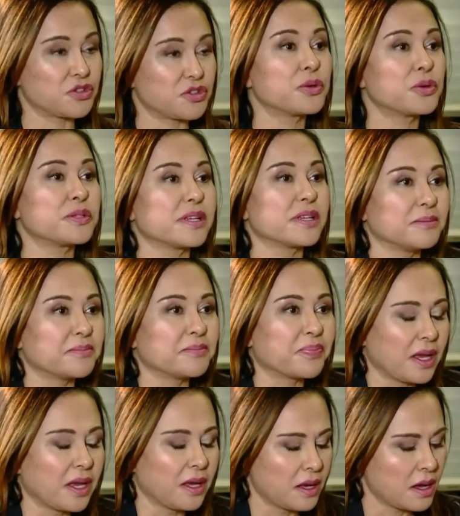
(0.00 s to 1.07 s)
Jerusalem.
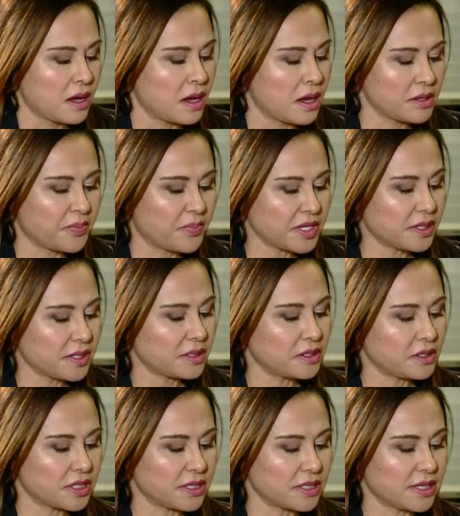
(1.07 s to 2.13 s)
The
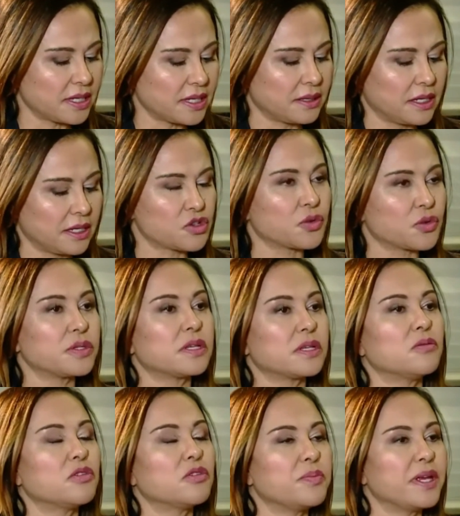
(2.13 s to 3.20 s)
president just said that
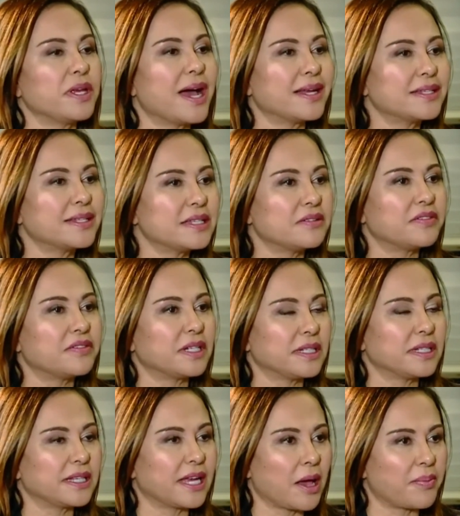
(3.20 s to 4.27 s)
Jerusalem will be
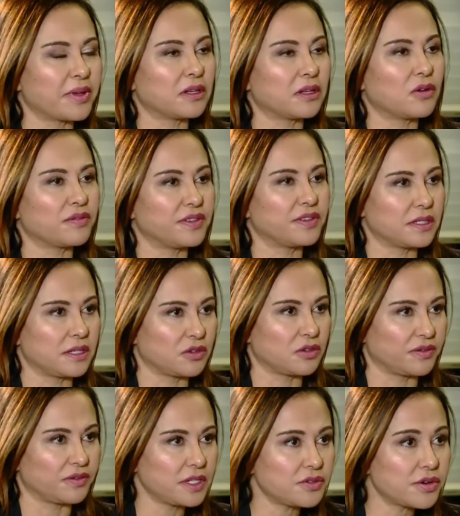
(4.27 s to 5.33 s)
undivided capital of the state
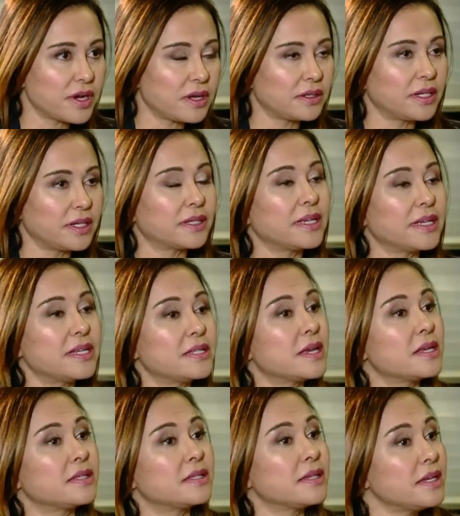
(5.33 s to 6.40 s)
of Israel, yet he
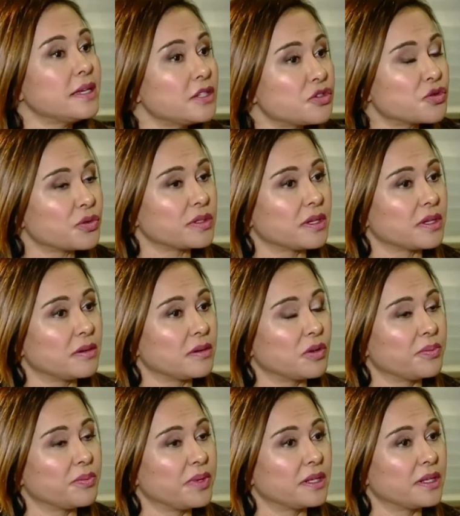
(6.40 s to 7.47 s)
says East Jerusalem
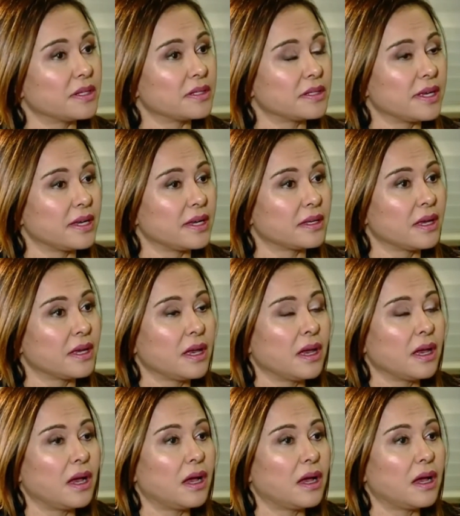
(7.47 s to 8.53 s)
will be the state,
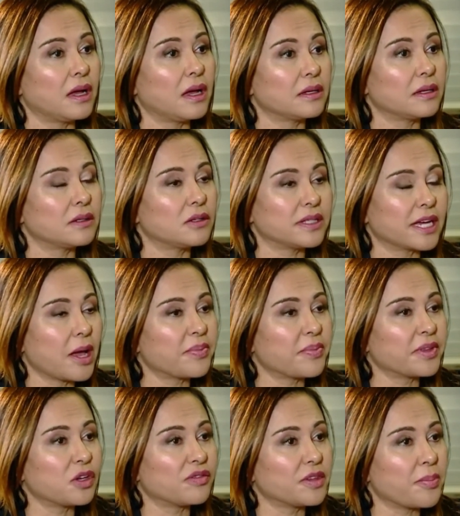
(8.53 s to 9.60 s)
the
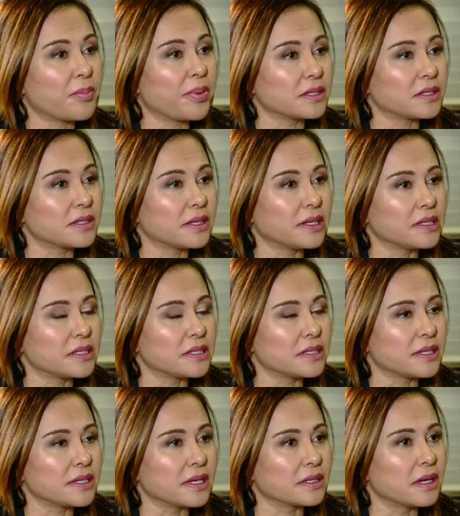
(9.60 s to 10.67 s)
capital of the Palestinian
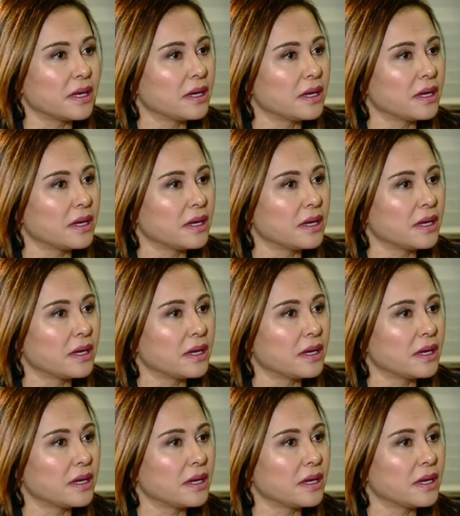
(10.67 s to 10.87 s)
state.